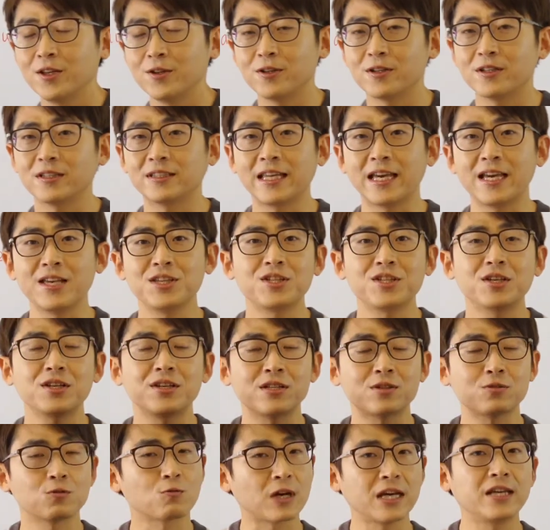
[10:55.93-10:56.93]
your attention
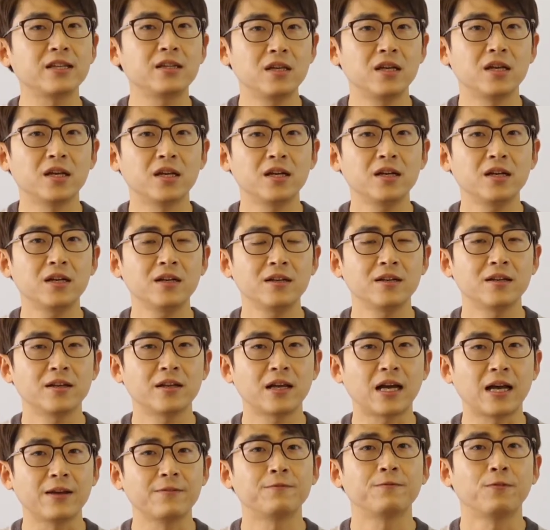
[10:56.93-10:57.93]
is right here.
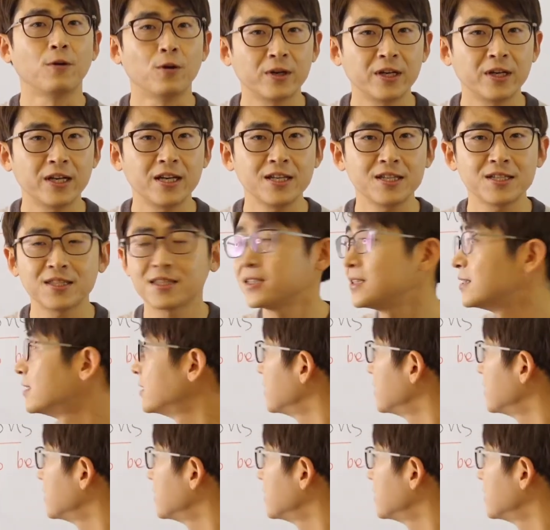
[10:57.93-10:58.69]
I'm focused,